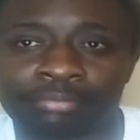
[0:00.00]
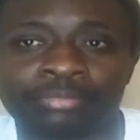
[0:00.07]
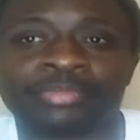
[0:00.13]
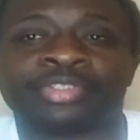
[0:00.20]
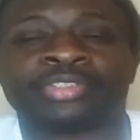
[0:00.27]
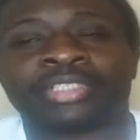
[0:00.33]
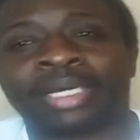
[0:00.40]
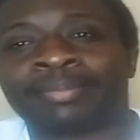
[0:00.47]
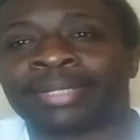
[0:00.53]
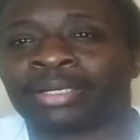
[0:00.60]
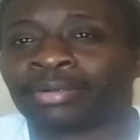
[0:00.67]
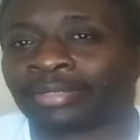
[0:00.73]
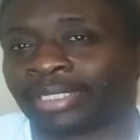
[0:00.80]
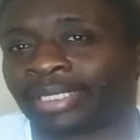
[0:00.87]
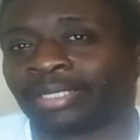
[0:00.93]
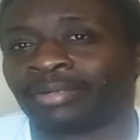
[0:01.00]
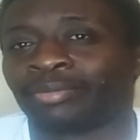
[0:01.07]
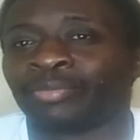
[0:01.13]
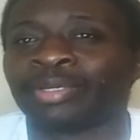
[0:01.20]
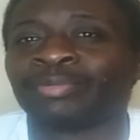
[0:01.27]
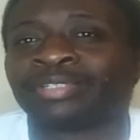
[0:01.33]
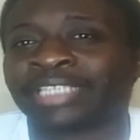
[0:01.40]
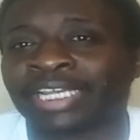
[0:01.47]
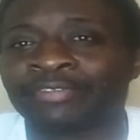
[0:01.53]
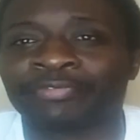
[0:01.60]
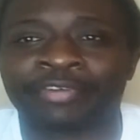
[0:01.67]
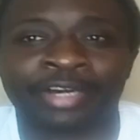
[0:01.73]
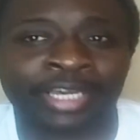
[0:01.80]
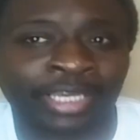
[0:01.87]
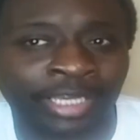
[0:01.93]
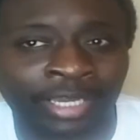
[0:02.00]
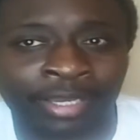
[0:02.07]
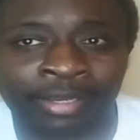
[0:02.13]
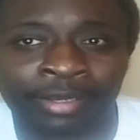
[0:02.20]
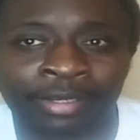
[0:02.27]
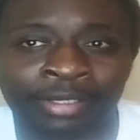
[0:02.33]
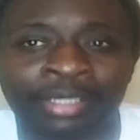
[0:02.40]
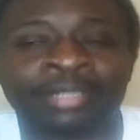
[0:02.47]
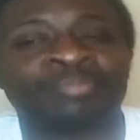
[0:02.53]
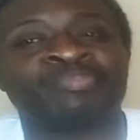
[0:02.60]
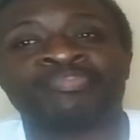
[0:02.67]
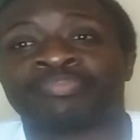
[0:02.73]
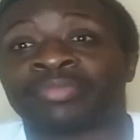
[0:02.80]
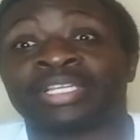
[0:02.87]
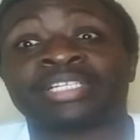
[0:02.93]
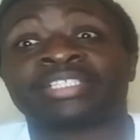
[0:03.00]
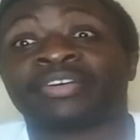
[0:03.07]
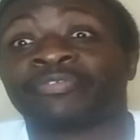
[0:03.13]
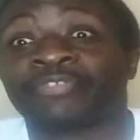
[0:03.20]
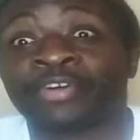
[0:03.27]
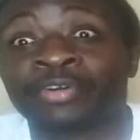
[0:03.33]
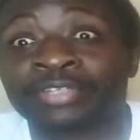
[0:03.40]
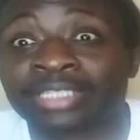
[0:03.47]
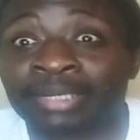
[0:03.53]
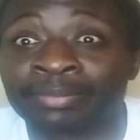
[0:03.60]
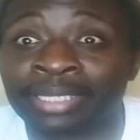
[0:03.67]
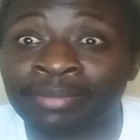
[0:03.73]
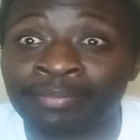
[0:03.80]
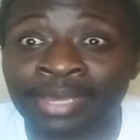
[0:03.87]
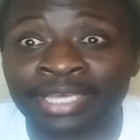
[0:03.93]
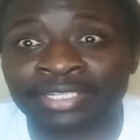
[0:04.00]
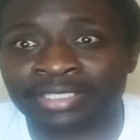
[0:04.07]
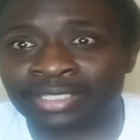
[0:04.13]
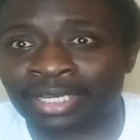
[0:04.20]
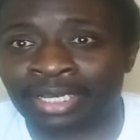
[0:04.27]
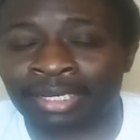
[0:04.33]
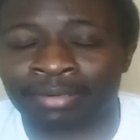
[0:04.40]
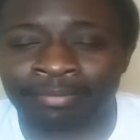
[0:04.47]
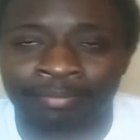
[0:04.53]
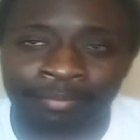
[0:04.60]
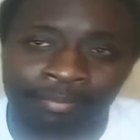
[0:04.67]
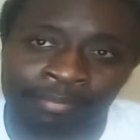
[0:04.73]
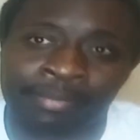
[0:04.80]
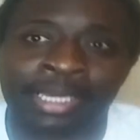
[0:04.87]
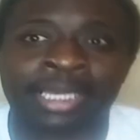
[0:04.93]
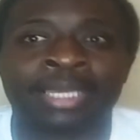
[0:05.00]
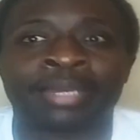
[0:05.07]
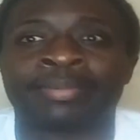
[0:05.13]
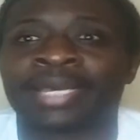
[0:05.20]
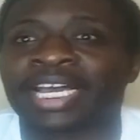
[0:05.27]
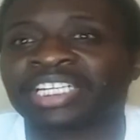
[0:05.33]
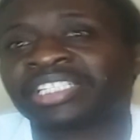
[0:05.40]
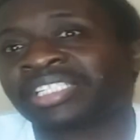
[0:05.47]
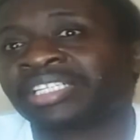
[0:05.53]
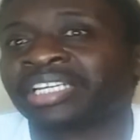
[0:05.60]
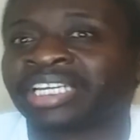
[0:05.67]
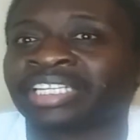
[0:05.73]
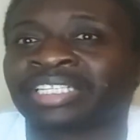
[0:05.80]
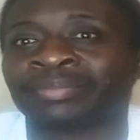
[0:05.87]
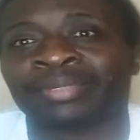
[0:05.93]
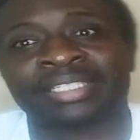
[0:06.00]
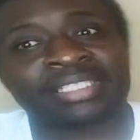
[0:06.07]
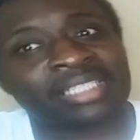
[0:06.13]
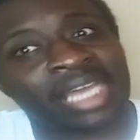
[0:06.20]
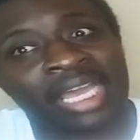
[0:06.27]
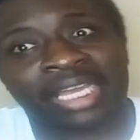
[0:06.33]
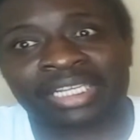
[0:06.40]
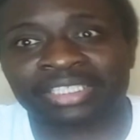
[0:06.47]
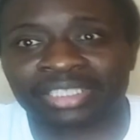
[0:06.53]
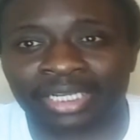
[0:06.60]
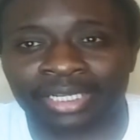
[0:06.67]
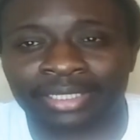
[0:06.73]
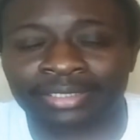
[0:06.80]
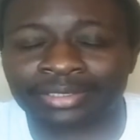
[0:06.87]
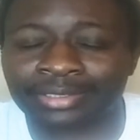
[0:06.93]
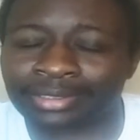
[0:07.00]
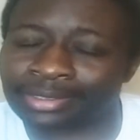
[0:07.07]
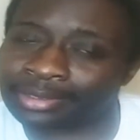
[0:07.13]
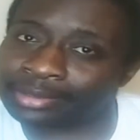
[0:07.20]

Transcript: So I'm like, okay, we were dating for a year. This is the first time they messed up. Maybe I should give them a second chance.